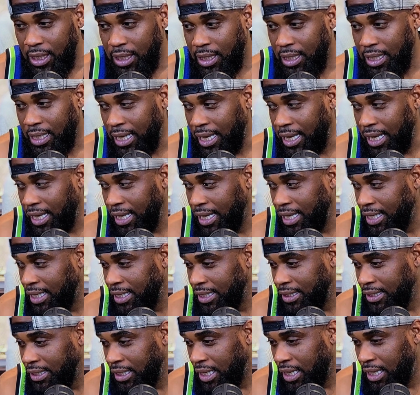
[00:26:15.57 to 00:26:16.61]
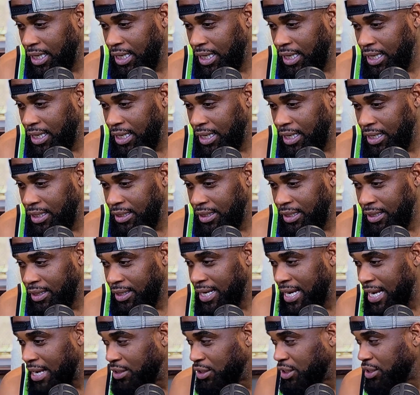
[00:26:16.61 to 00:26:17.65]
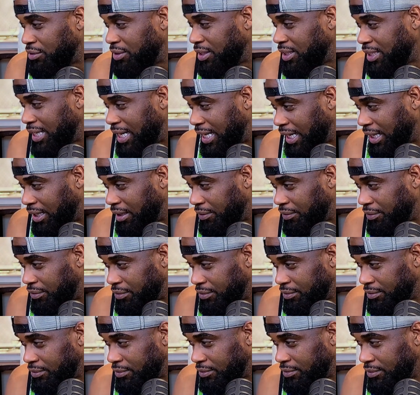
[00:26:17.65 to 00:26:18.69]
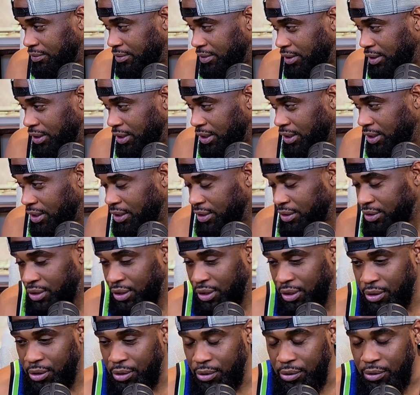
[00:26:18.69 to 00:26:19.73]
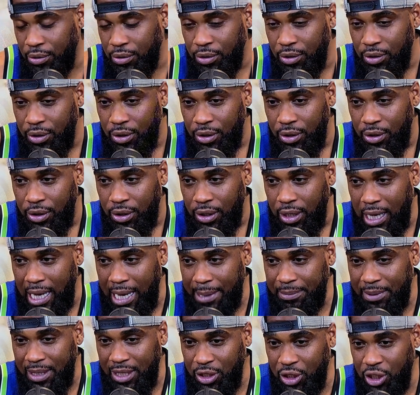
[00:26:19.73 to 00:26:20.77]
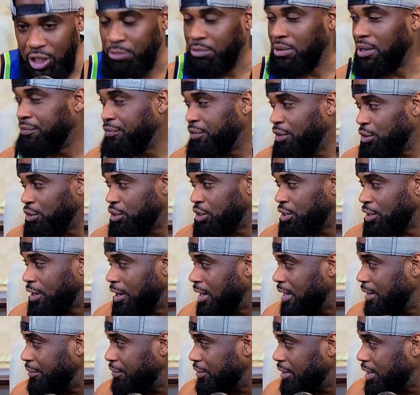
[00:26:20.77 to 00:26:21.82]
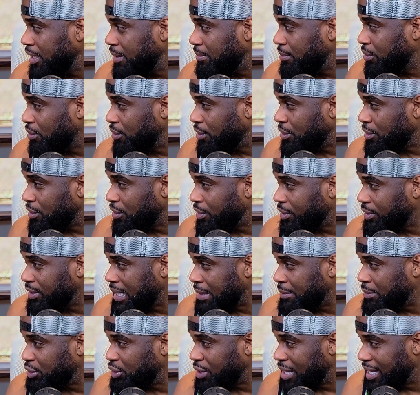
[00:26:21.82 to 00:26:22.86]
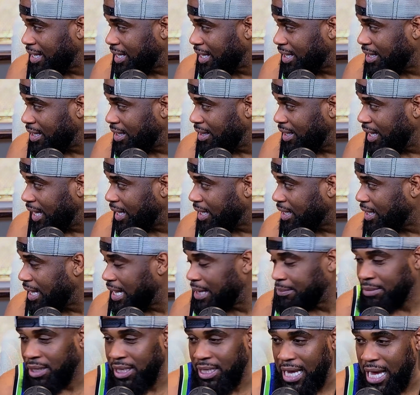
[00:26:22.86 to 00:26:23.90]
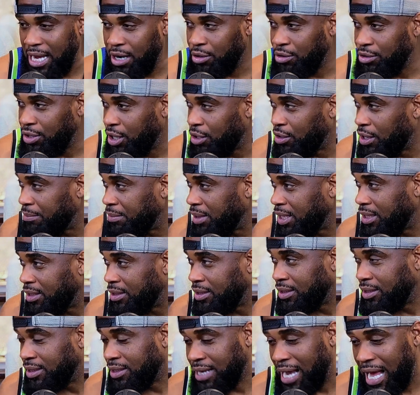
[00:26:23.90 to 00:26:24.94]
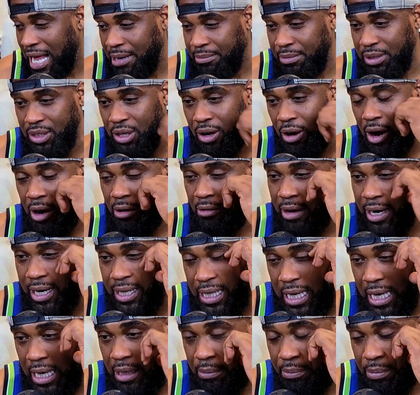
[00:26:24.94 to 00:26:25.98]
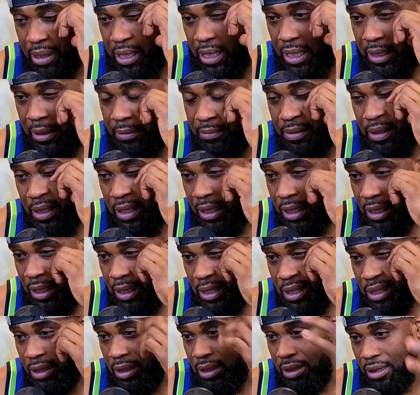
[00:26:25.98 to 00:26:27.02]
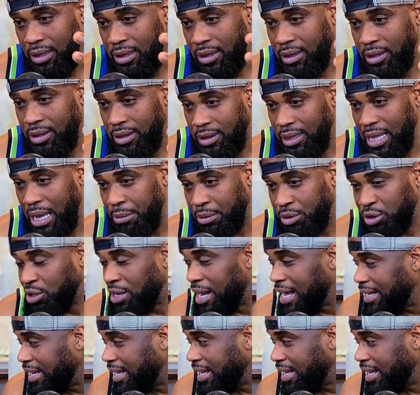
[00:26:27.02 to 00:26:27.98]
and their accounts are in negative. So, I mean, should we feel sorry for them or they were trying to get a lick? I mean, I don't know. I mean, the economy's hard right now, but they were trying to get